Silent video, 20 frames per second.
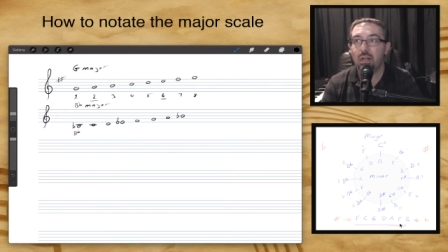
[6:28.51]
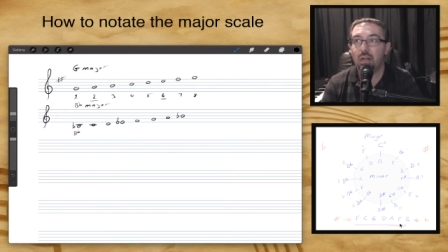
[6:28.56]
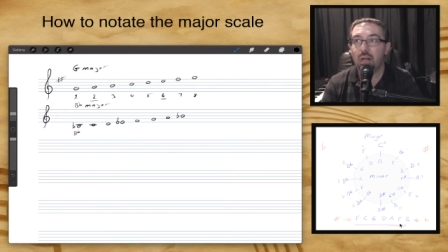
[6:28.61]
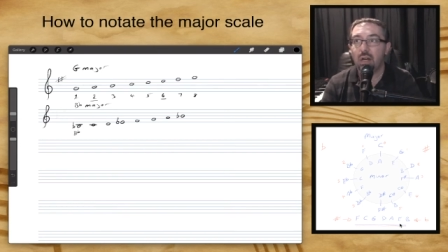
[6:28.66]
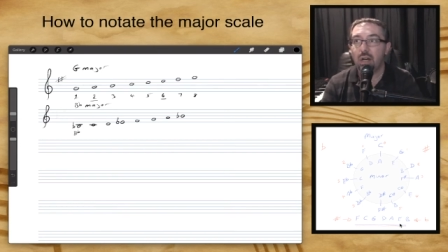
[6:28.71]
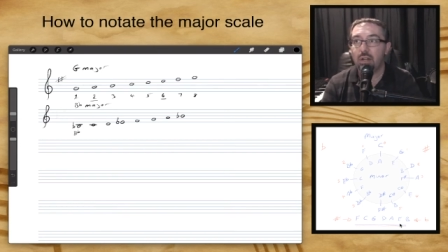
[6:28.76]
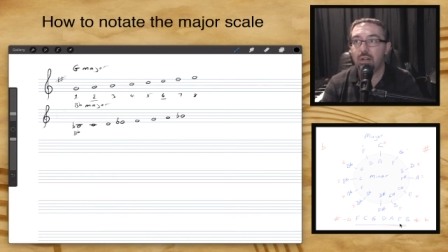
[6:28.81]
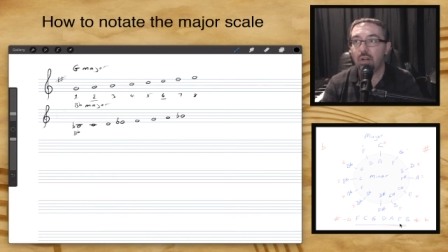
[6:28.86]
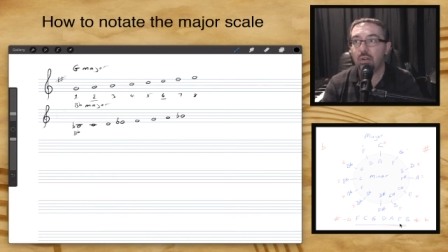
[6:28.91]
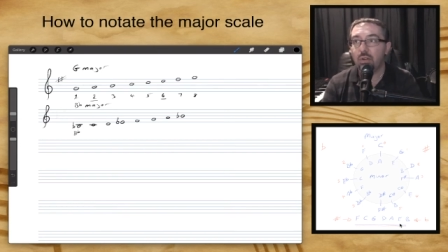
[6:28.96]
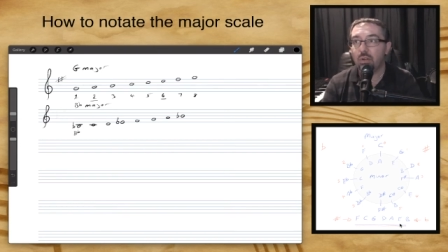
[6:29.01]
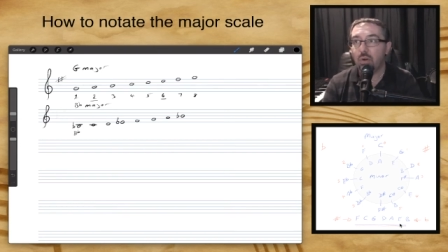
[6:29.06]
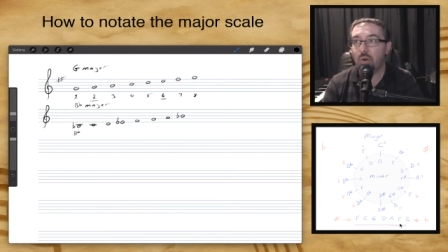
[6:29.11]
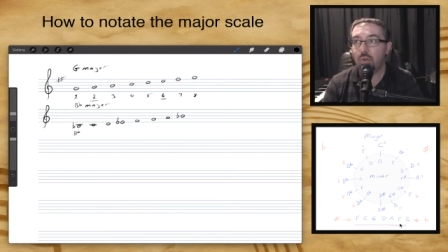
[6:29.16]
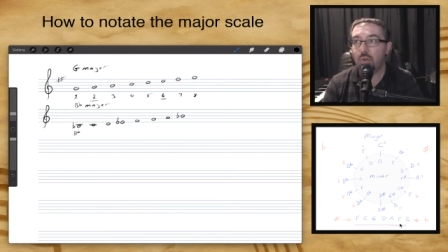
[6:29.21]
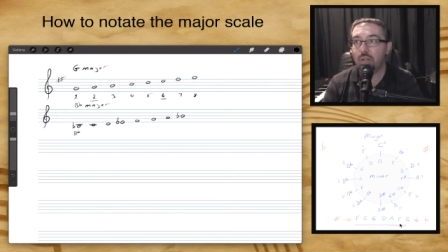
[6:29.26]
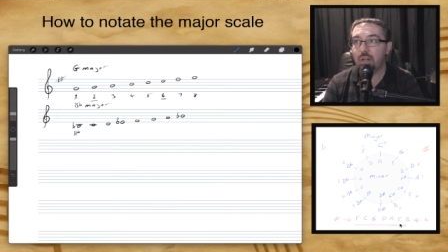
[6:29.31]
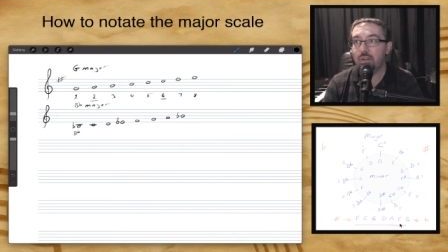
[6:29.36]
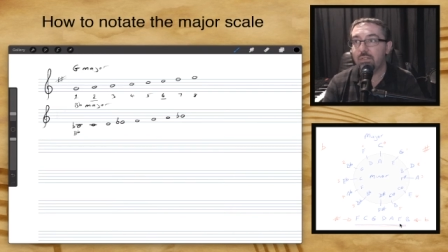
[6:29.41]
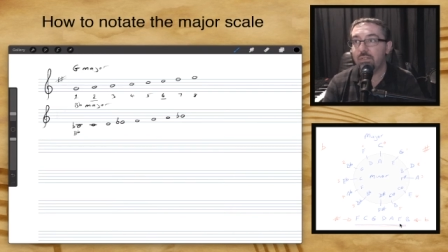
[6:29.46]
I don't
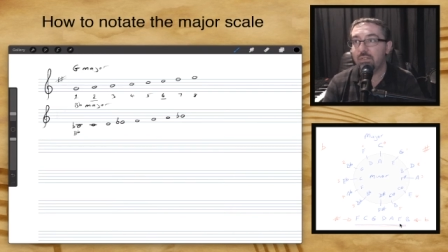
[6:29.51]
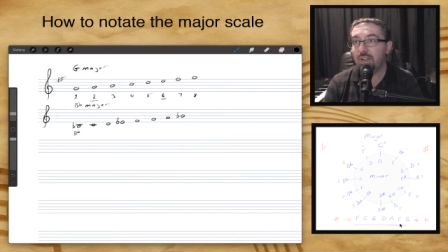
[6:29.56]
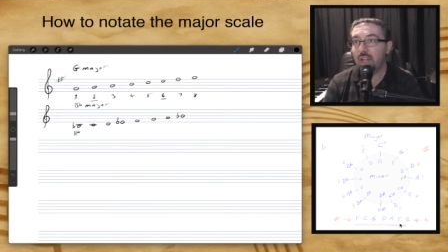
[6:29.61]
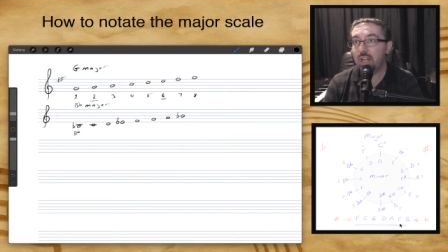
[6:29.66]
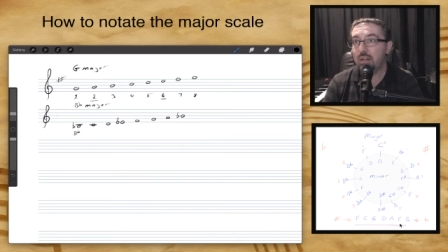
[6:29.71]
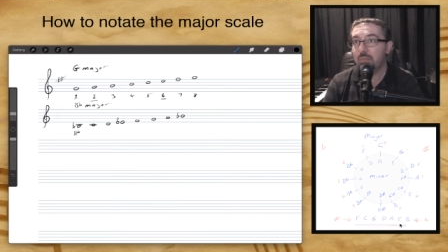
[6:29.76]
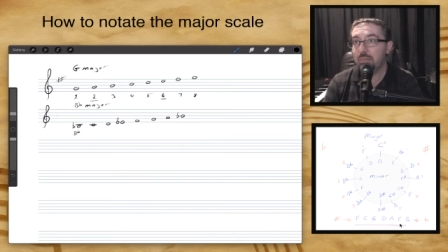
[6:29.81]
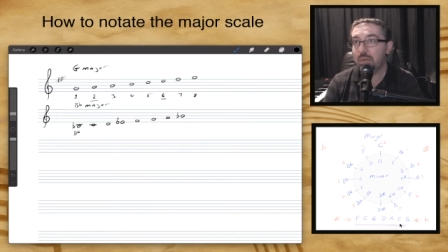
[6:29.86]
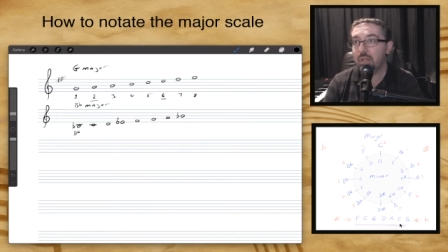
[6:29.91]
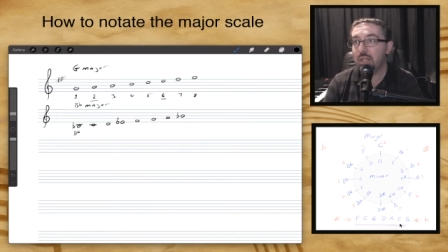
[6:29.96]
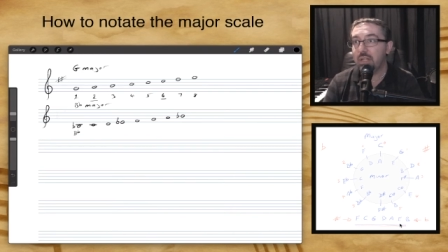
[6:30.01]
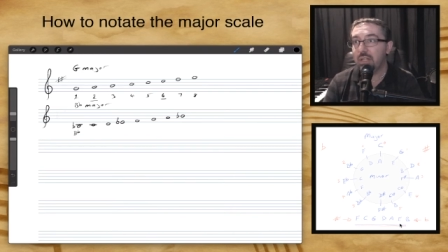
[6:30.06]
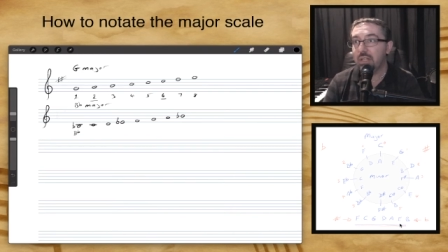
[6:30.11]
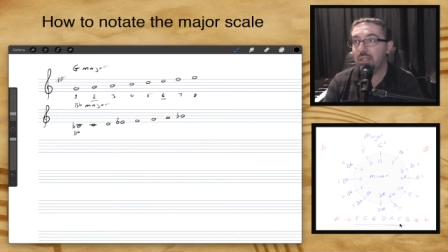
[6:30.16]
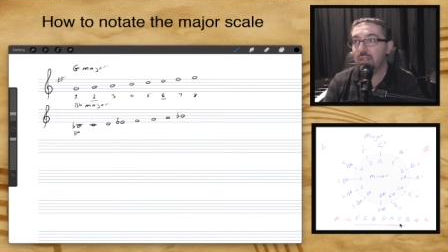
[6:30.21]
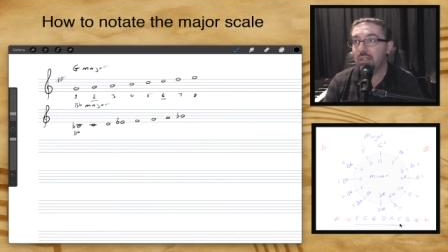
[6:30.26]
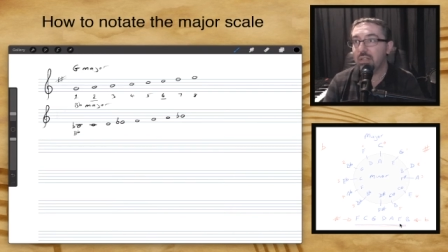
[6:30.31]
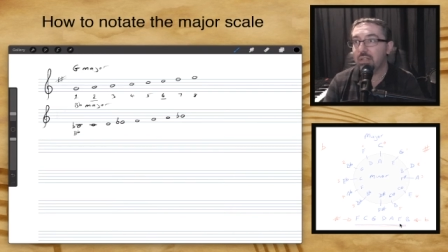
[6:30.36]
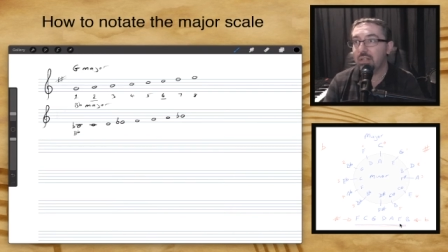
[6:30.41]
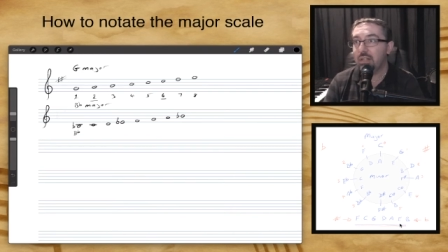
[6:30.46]
call it a flat B.
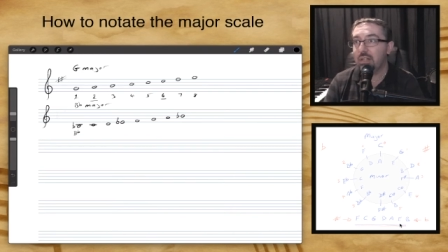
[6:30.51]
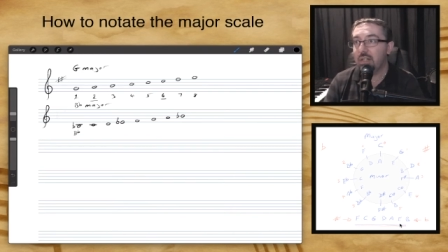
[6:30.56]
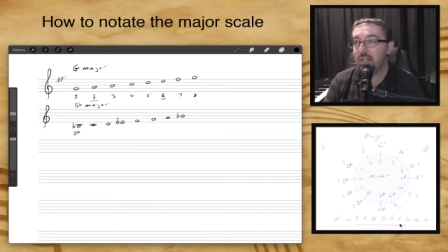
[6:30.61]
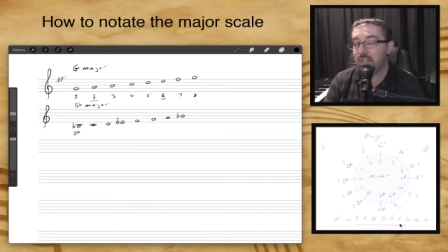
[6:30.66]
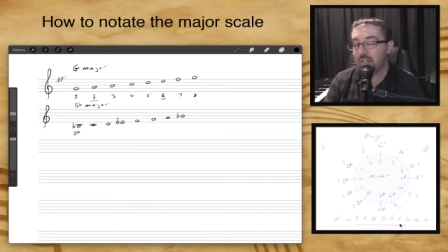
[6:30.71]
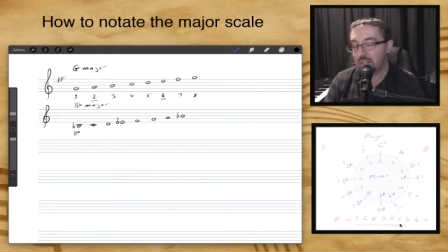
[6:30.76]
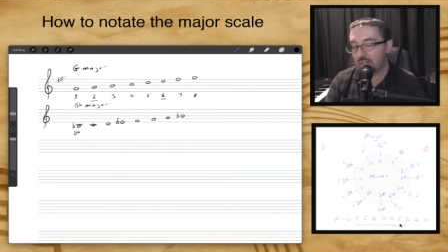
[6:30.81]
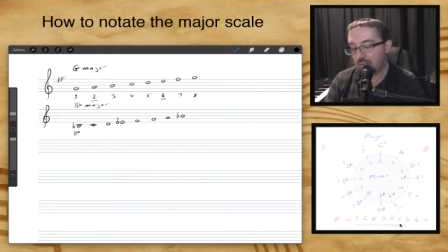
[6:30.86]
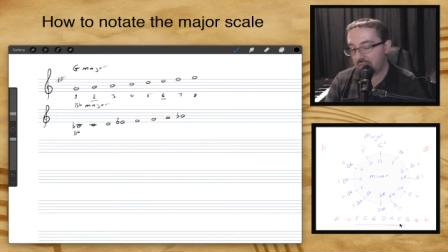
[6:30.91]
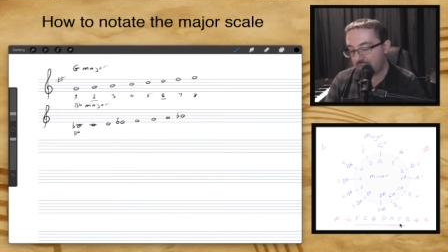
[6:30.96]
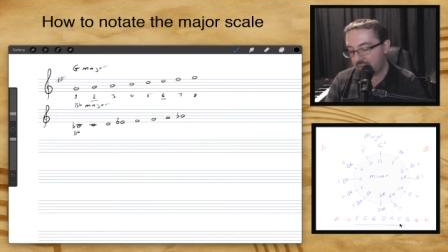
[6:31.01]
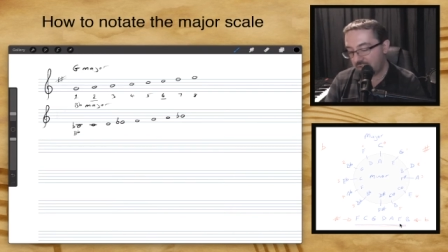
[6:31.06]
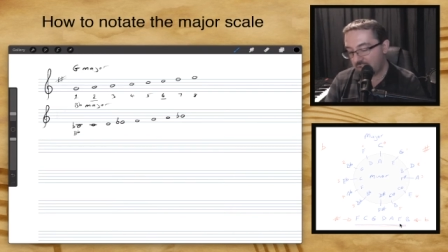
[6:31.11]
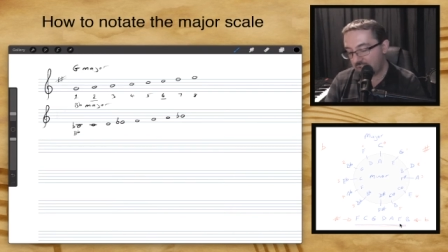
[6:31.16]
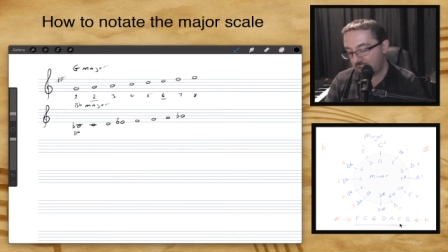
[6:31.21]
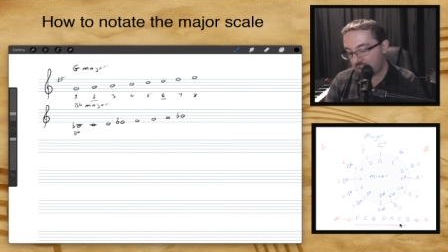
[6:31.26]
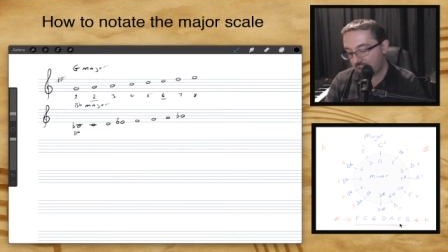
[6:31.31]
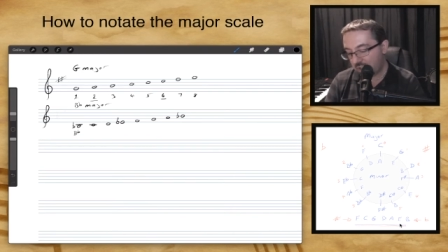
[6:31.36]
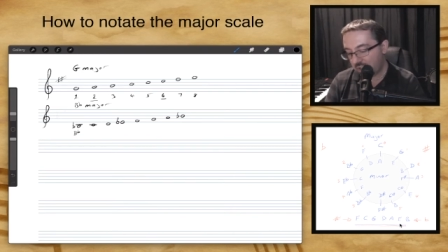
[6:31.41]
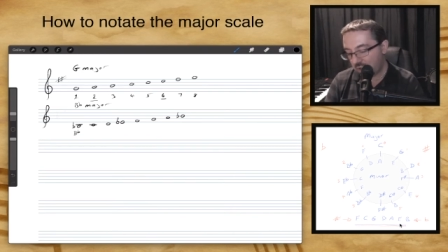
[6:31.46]
So
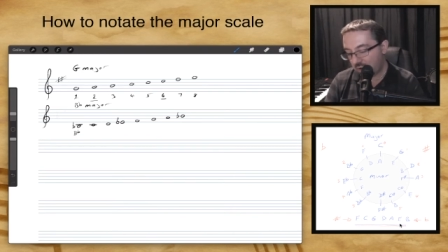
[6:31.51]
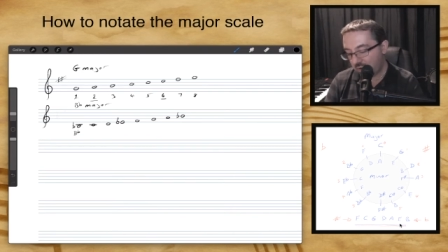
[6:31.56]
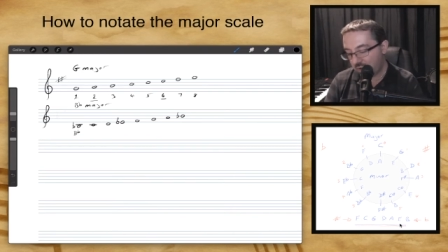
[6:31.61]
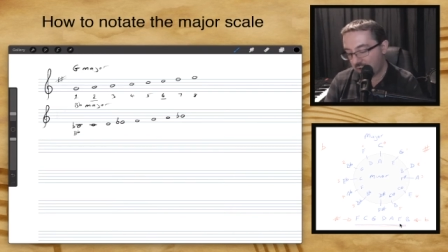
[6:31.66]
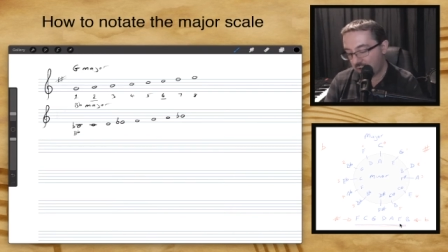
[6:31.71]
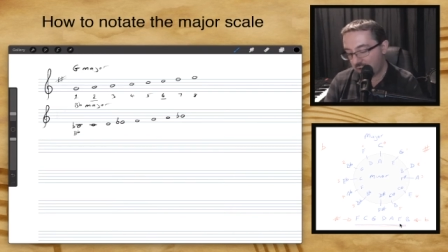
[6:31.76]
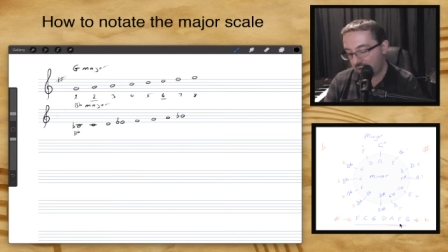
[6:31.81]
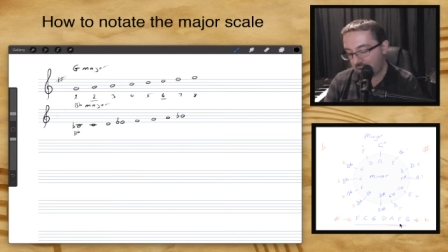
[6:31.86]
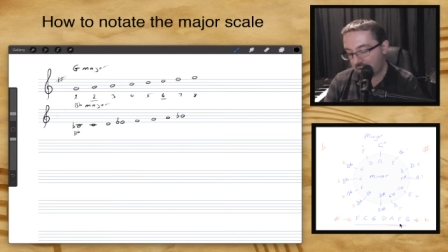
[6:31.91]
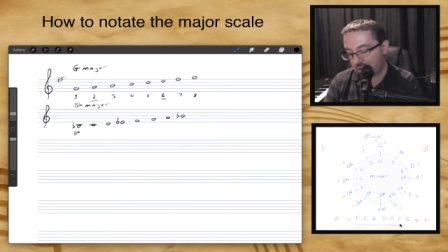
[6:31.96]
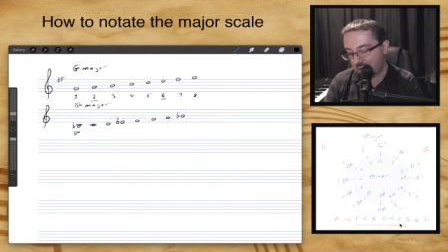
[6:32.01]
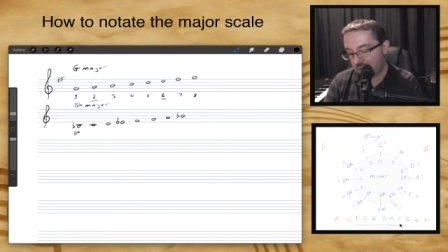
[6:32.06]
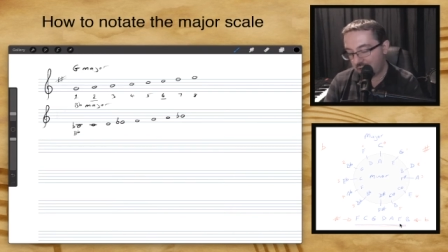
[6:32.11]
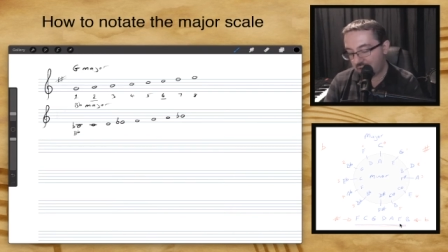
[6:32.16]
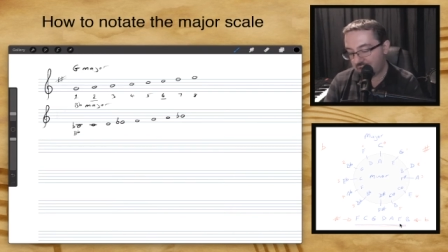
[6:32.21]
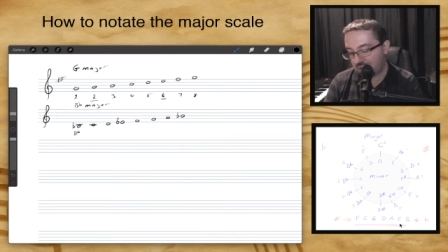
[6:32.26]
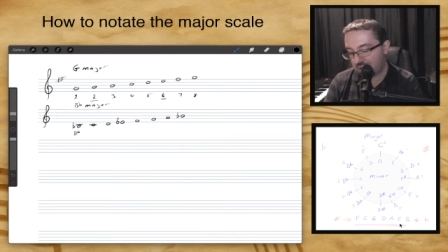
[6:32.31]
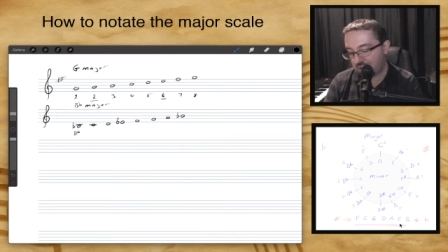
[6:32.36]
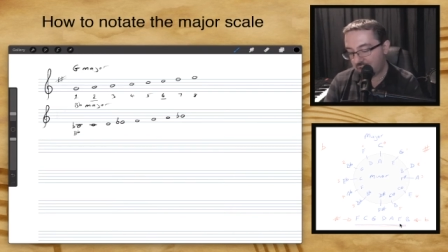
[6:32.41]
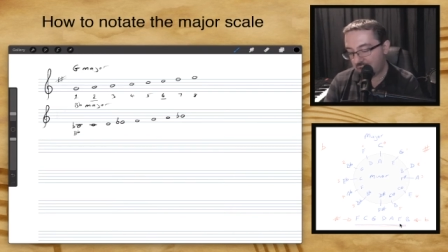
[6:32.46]
visually on our
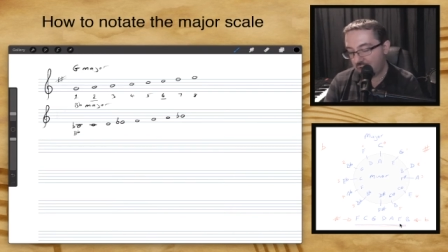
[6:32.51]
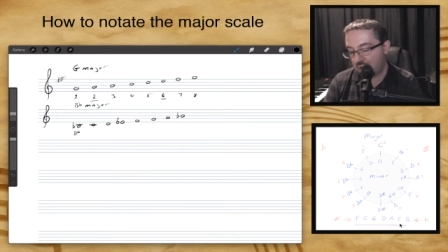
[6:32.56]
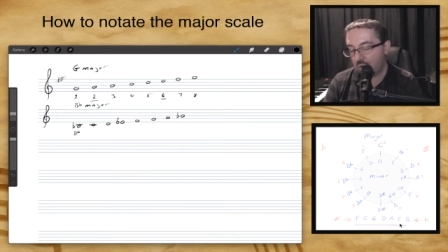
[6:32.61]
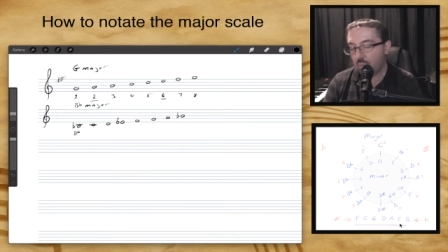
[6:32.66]
notation,